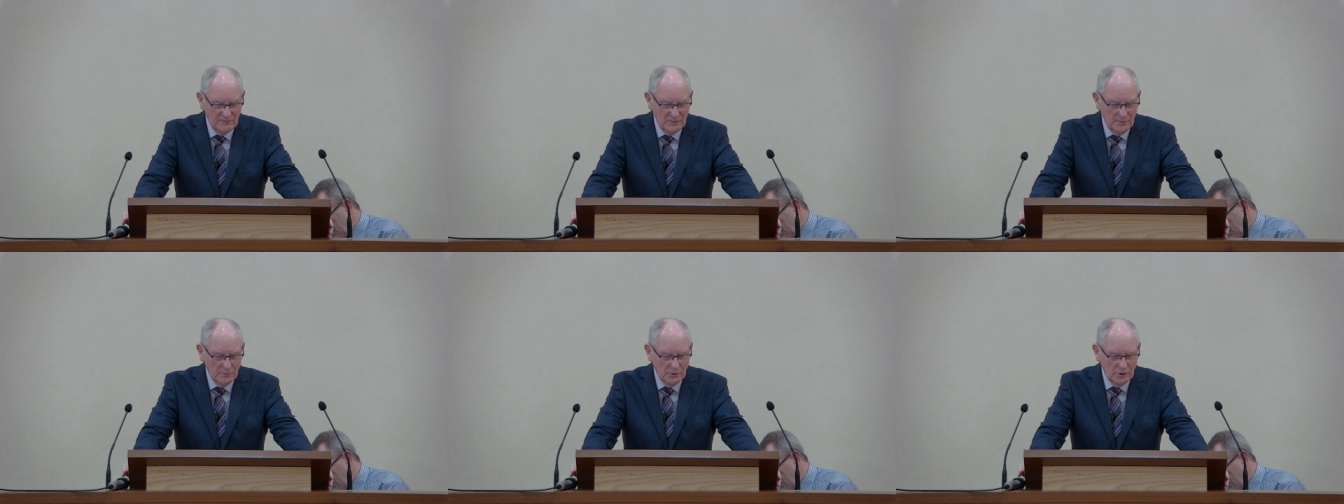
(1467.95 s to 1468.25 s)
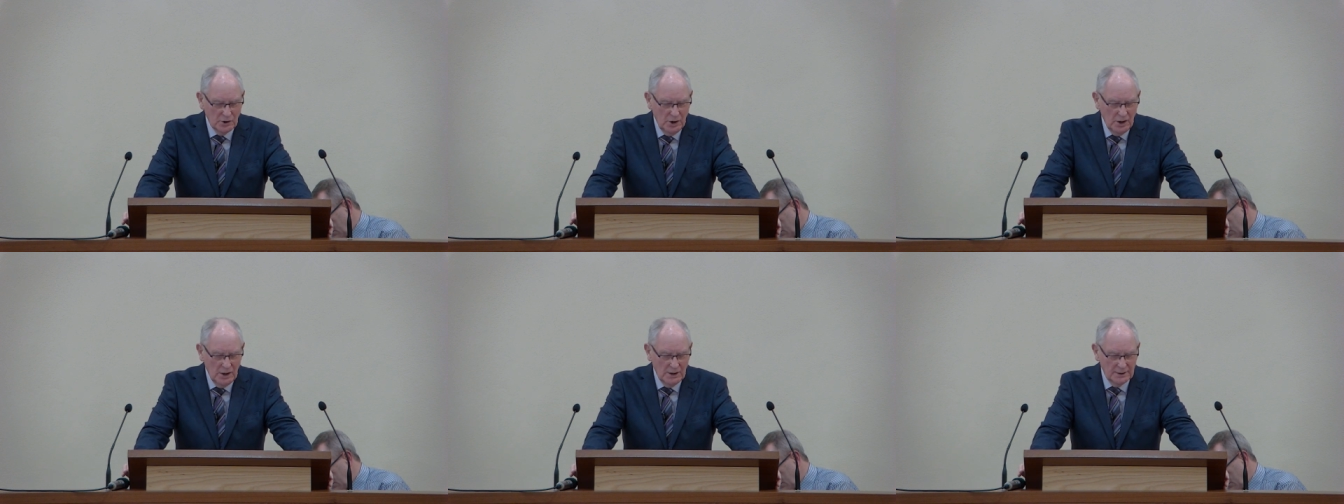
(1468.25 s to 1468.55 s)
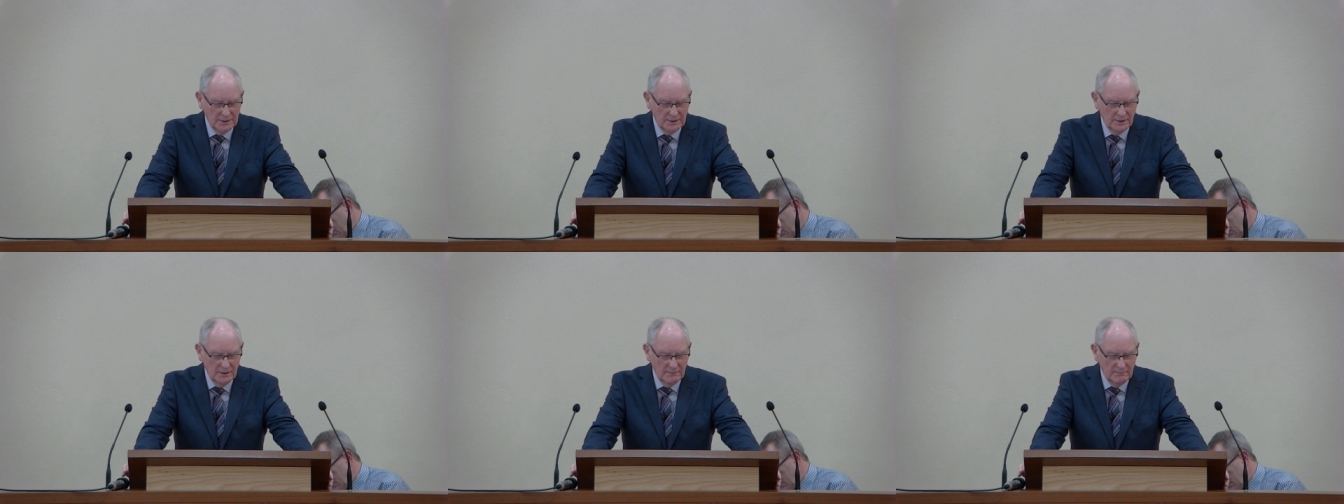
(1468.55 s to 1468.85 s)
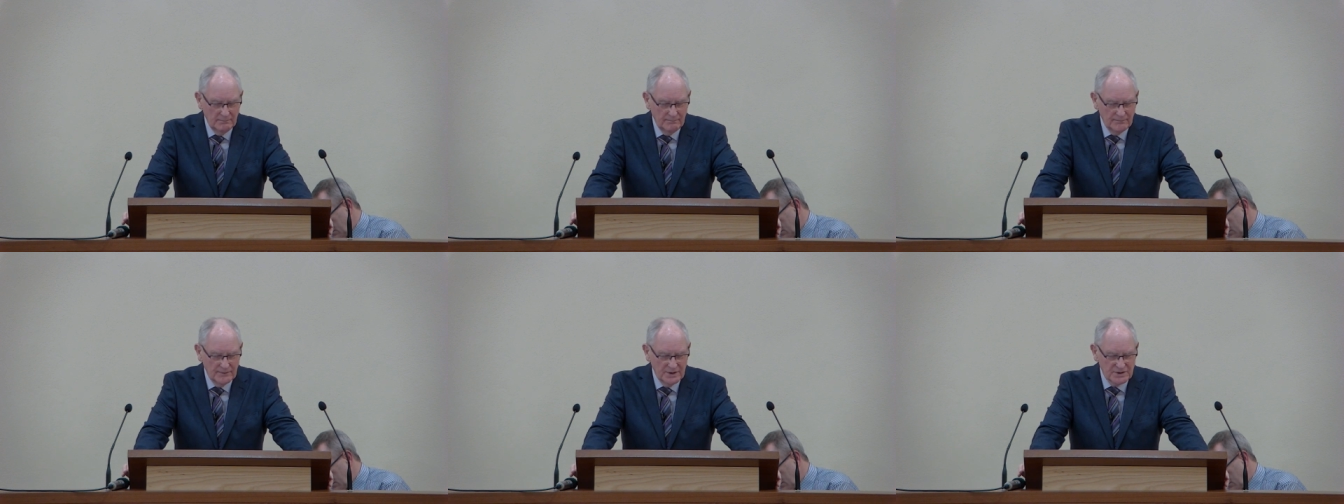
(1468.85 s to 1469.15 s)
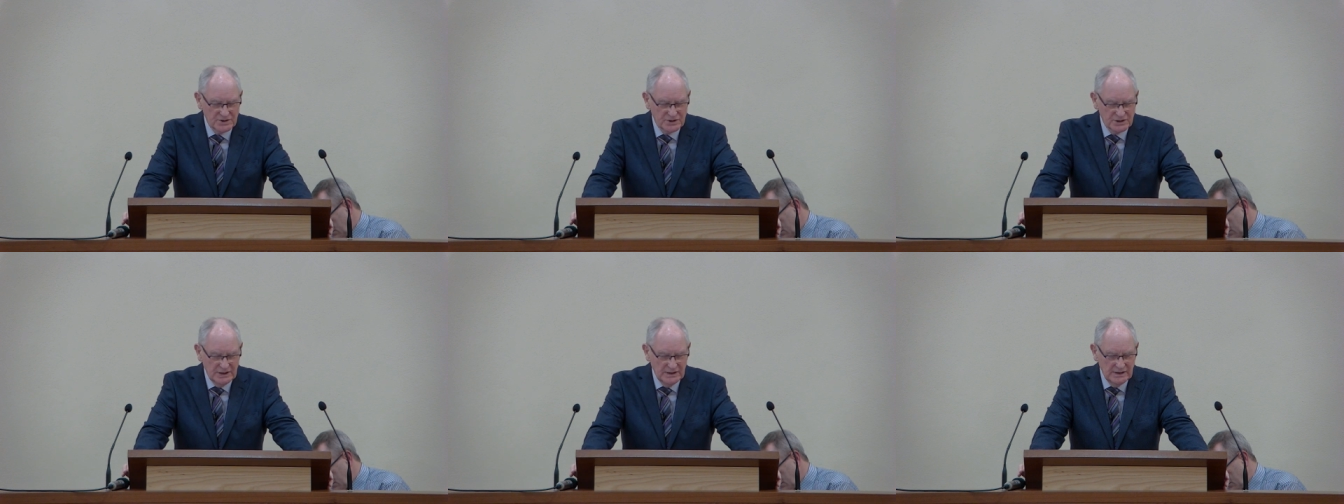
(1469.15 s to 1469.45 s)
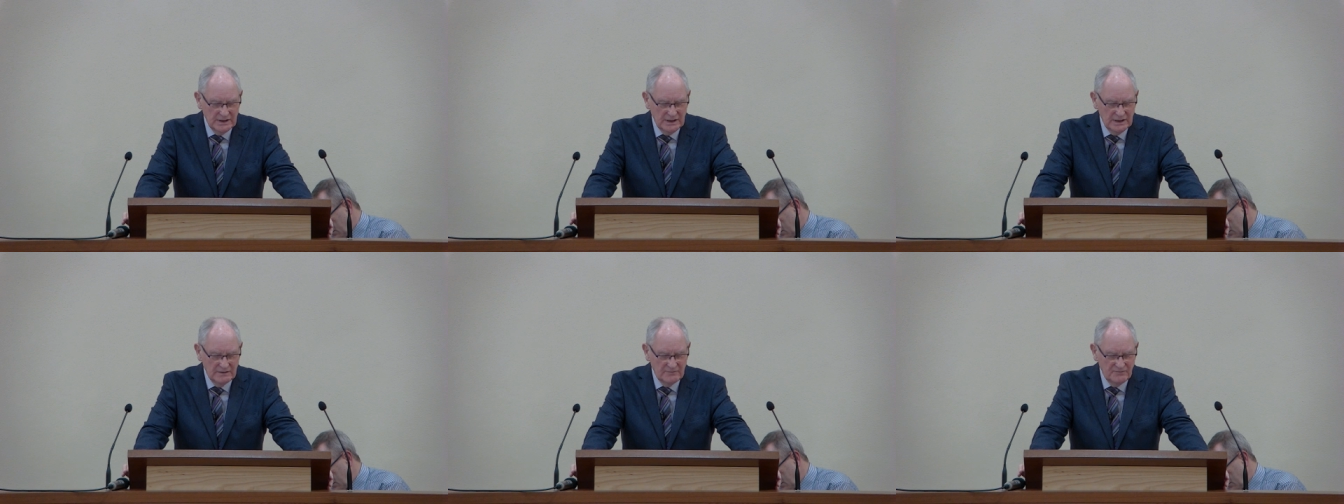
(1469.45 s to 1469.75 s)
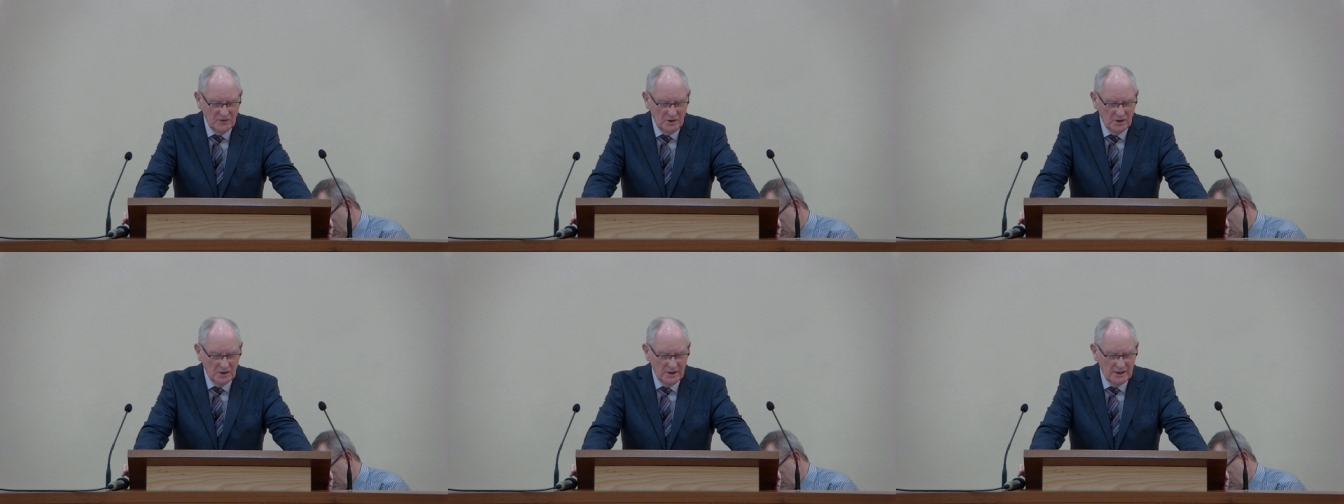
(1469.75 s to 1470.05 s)
from God the sin they had
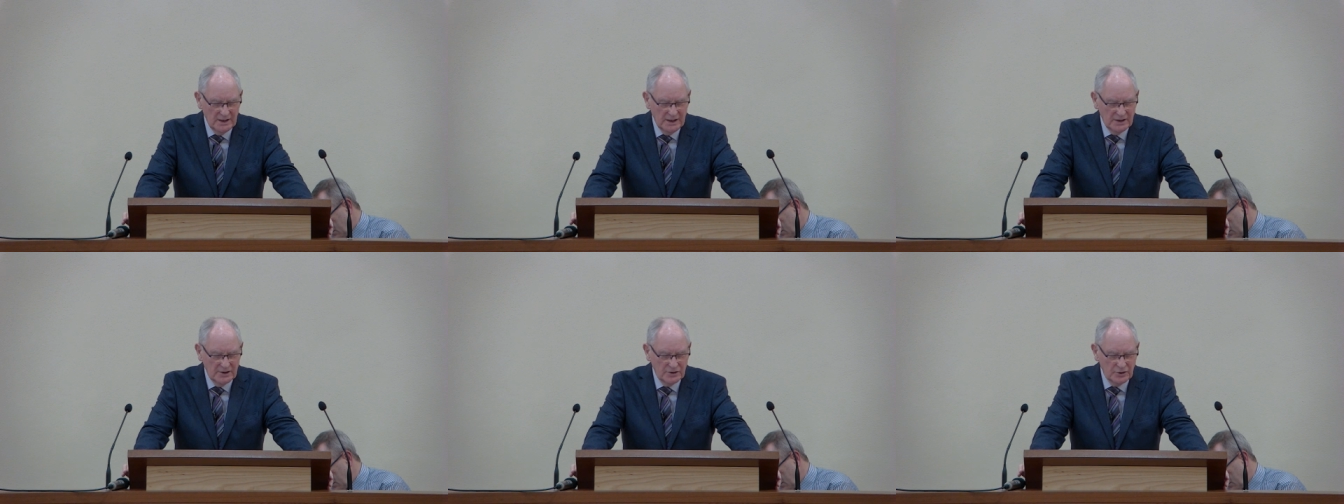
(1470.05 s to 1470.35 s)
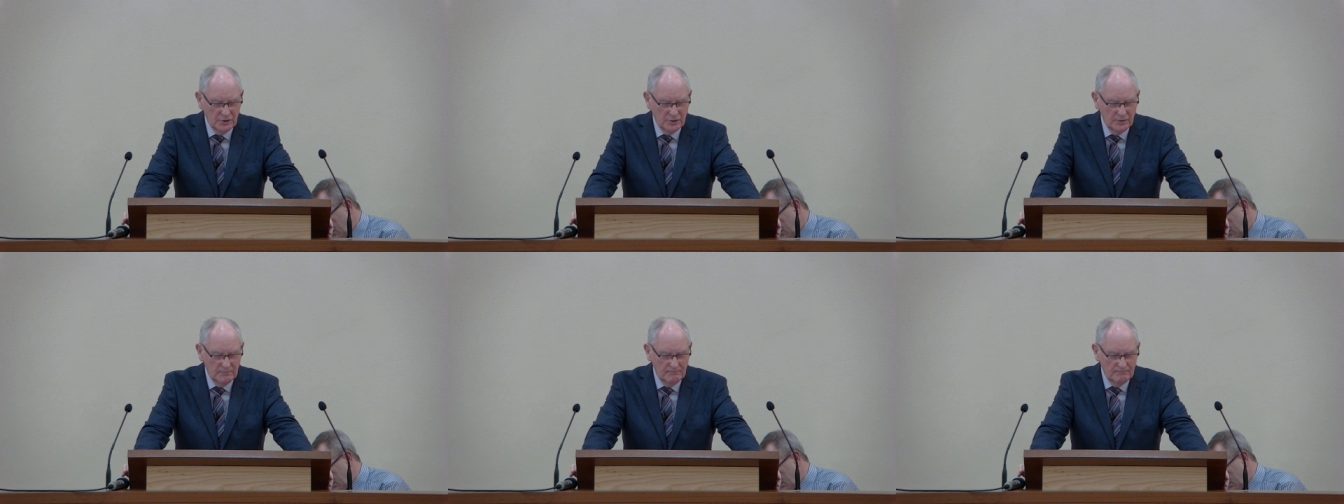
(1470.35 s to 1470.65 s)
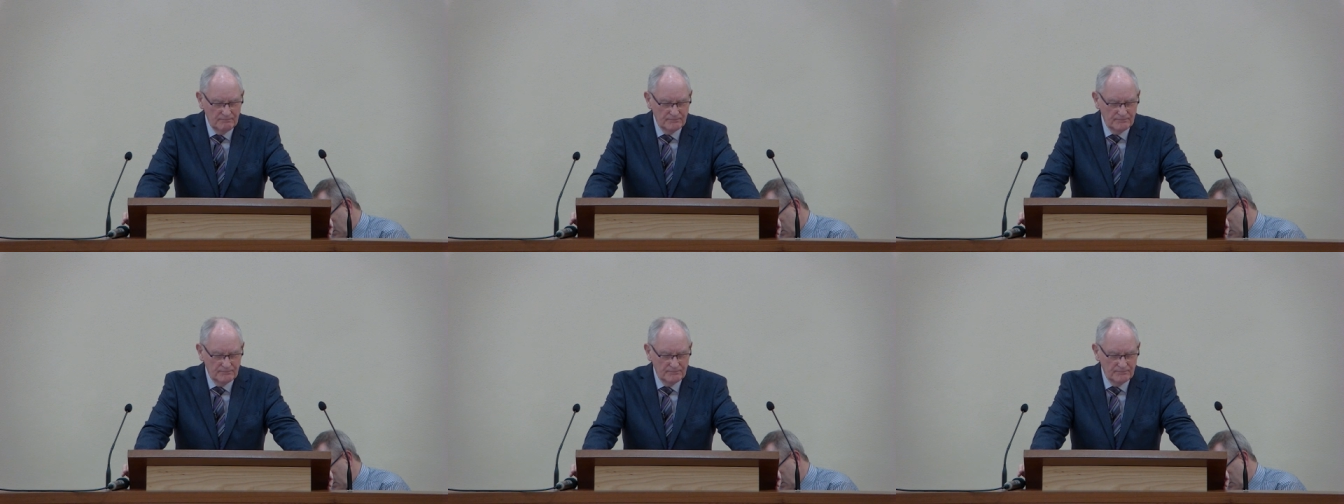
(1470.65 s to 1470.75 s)
fallen into.